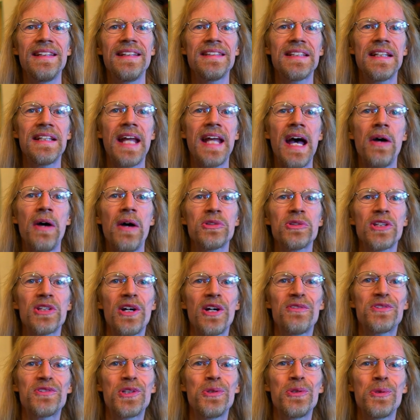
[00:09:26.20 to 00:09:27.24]
ins and
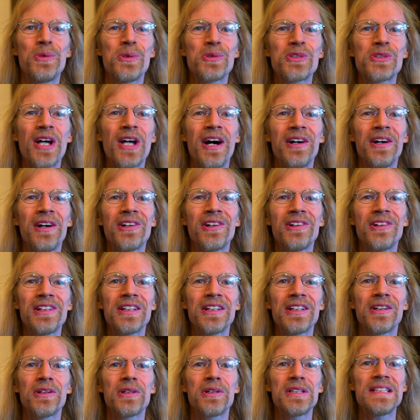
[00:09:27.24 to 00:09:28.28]
outs of tuners on
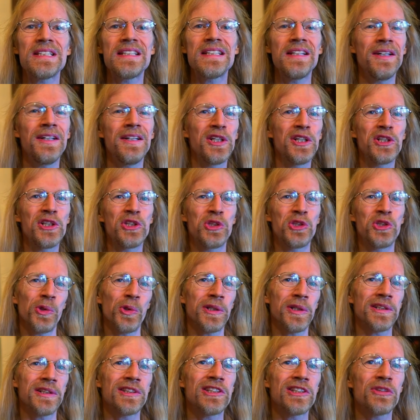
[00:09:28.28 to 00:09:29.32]
hurdy-gurdies.
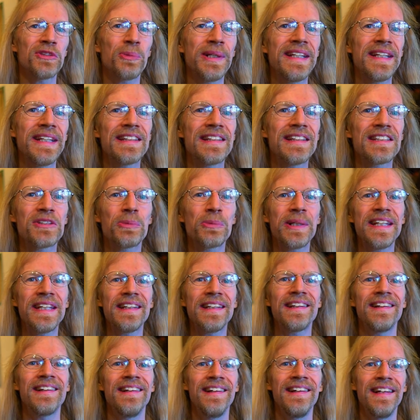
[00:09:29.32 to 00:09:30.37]
Short and sweet this
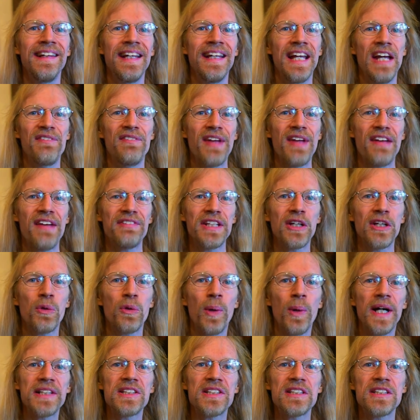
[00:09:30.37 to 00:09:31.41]
week. If you have any
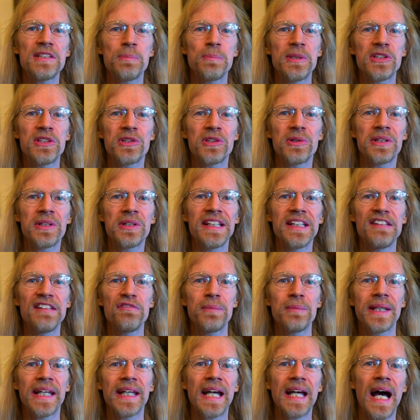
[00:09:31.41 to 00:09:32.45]
questions, be sure to
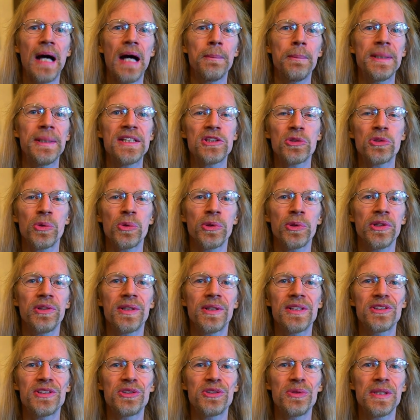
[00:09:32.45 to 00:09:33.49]
leave them in the comments or
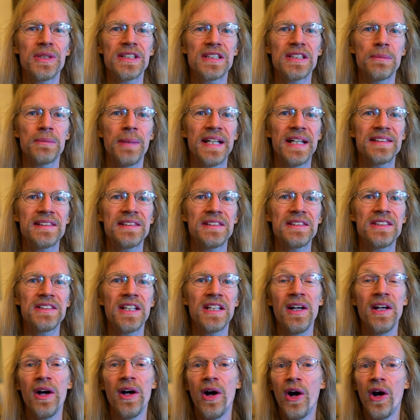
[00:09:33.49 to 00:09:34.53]
you can shoot us a
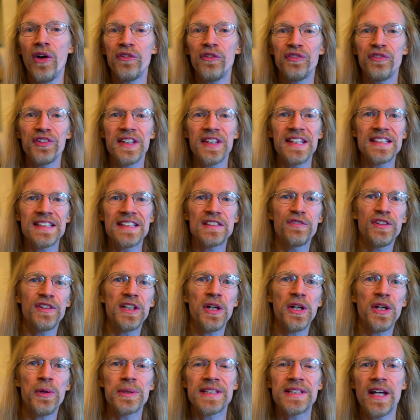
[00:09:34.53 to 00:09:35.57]
message. Hopefully this
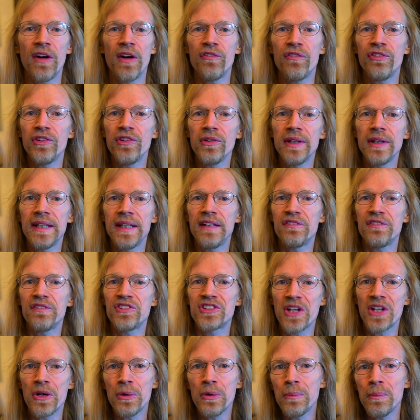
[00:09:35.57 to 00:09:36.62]
video is helpful.
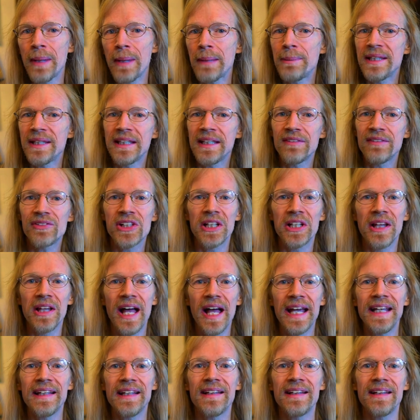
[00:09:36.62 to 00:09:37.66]
If so, maybe give it a
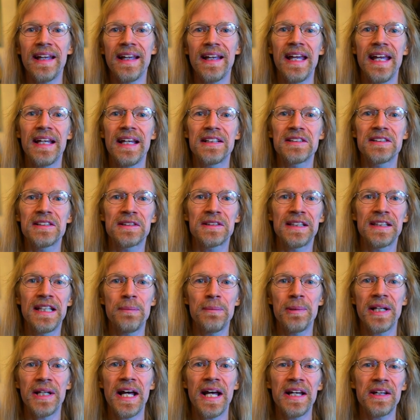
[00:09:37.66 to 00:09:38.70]
like and
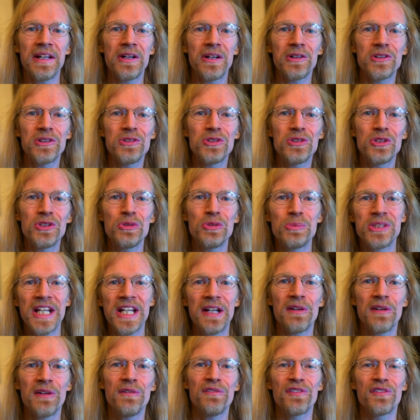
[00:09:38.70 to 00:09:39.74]
keep an eye on our YouTube
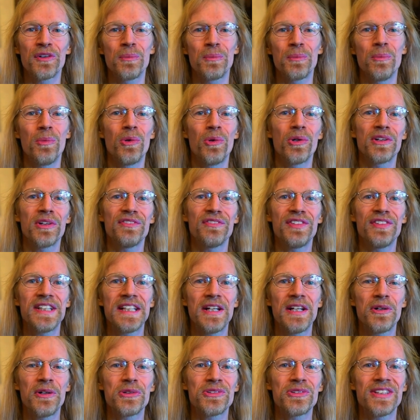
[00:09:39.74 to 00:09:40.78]
channel for more
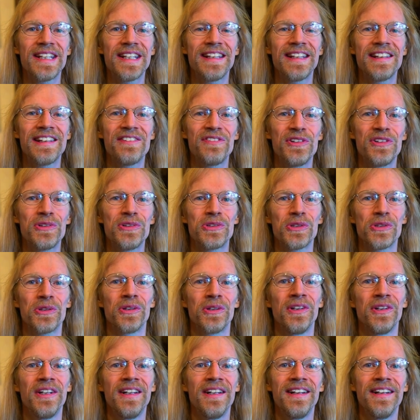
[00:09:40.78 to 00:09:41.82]
videos in the
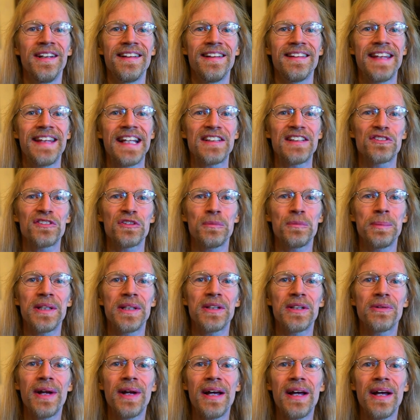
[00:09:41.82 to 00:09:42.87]
future. Thanks for
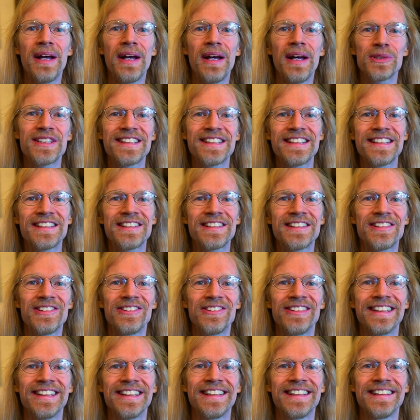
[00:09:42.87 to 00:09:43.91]
being around. We'll see you
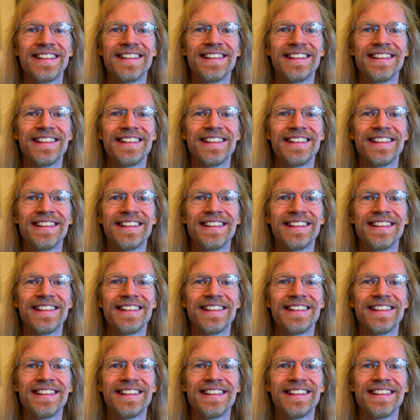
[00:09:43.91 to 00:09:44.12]
soon.